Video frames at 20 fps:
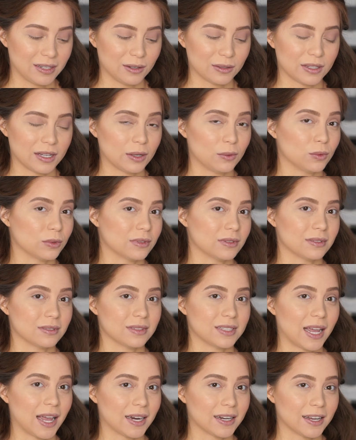I was like, well,
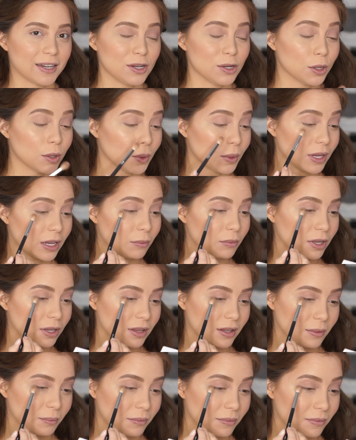Dad, can you go get me
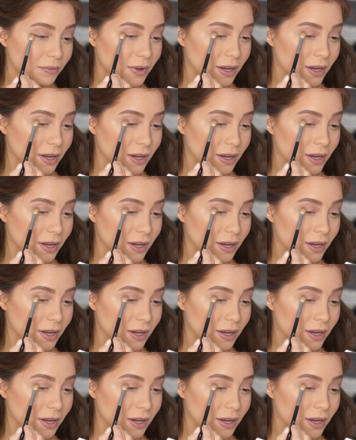them?